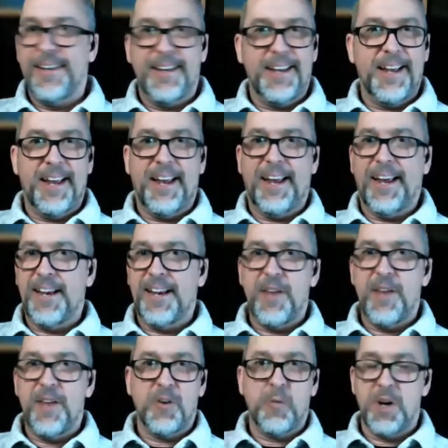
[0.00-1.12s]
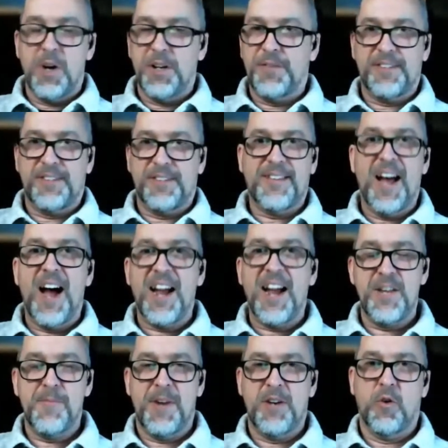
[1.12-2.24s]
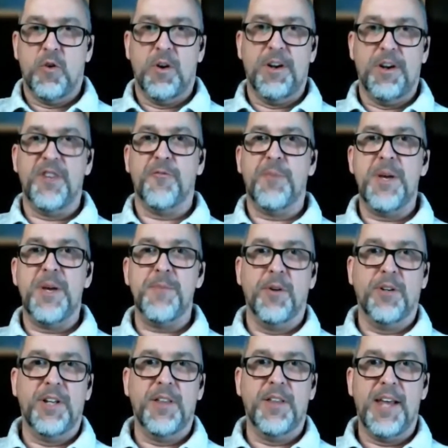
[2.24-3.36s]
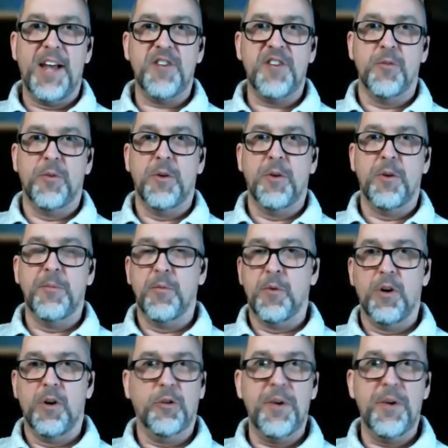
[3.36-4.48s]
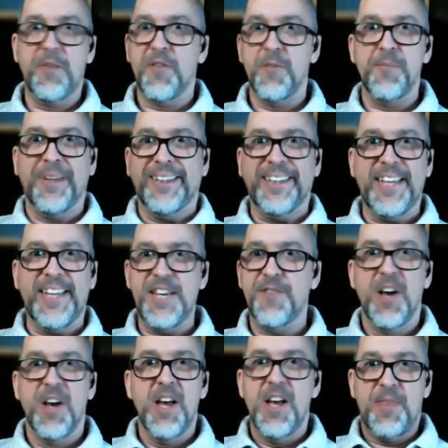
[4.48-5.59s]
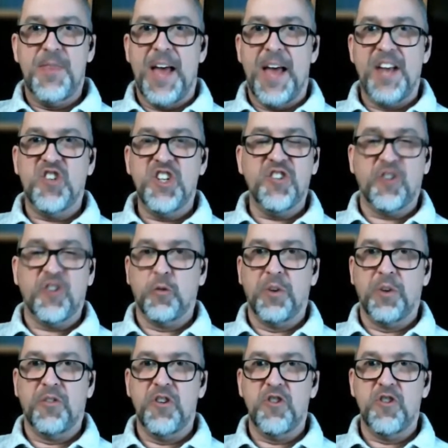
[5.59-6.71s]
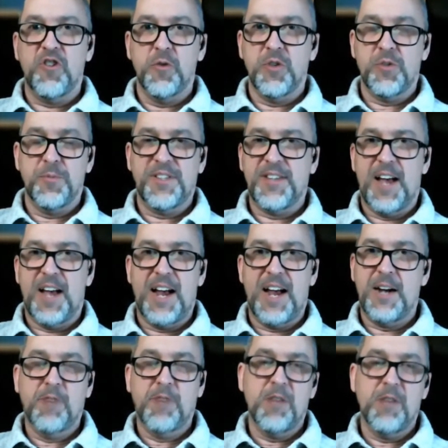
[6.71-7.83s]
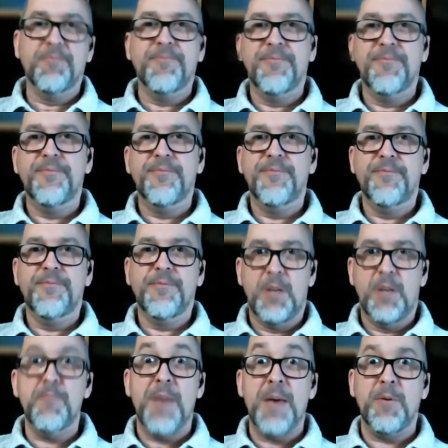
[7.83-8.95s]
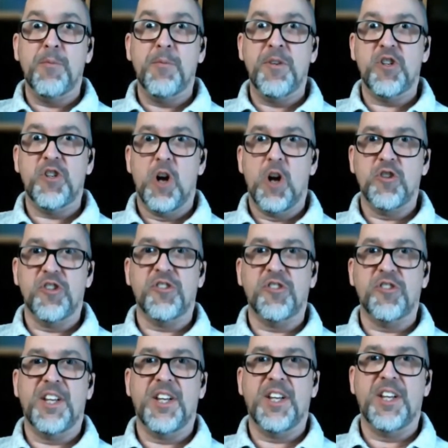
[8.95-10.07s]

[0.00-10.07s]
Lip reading: And if you're one of this tiny minority of people in the ancient Roman world who even believe that Jesus was the Jewish Messiah, well, then maybe we should all just get along.